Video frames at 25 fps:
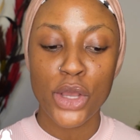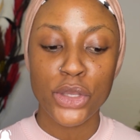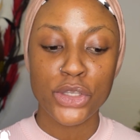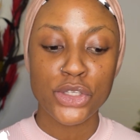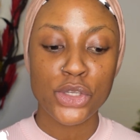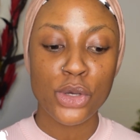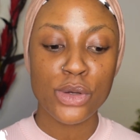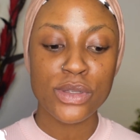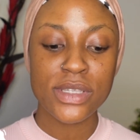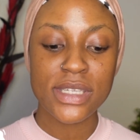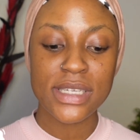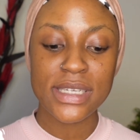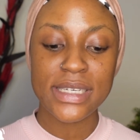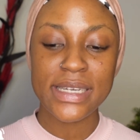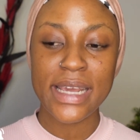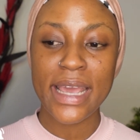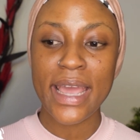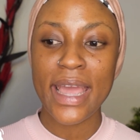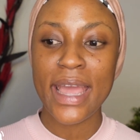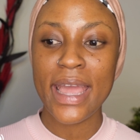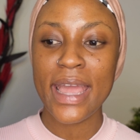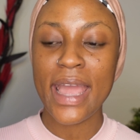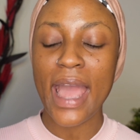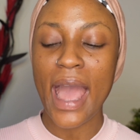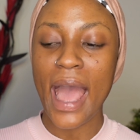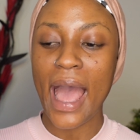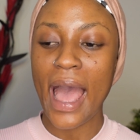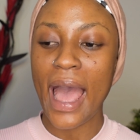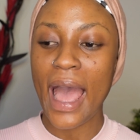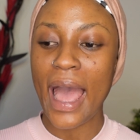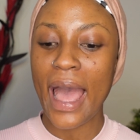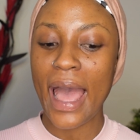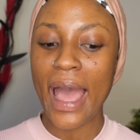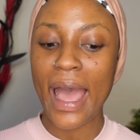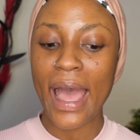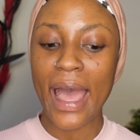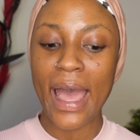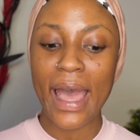So today
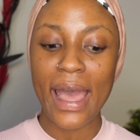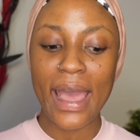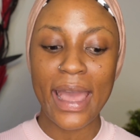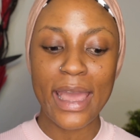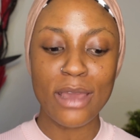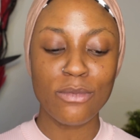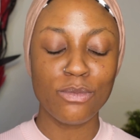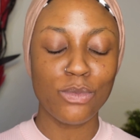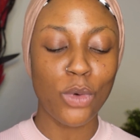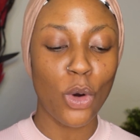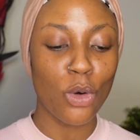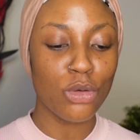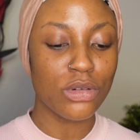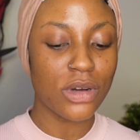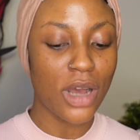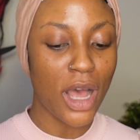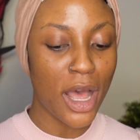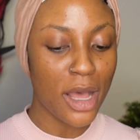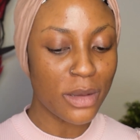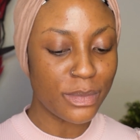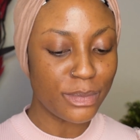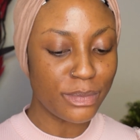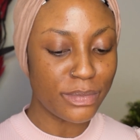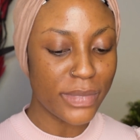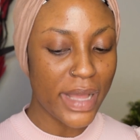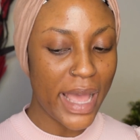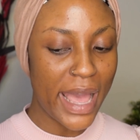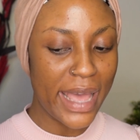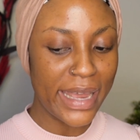I woke up